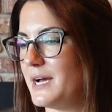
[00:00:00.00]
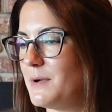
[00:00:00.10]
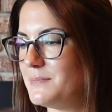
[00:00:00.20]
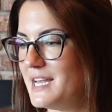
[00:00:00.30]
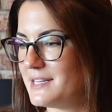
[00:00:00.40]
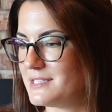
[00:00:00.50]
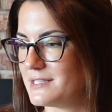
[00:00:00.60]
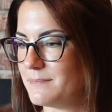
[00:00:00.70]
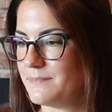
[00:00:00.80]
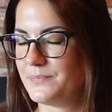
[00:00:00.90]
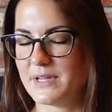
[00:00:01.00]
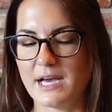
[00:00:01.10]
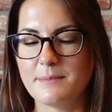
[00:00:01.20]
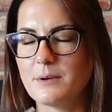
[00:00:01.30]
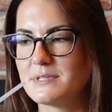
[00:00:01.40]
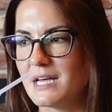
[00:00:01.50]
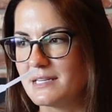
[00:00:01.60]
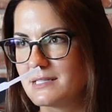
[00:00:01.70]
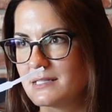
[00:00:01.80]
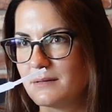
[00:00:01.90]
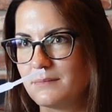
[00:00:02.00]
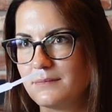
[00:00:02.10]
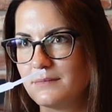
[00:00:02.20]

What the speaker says: I'm obsessed. I am obsessed.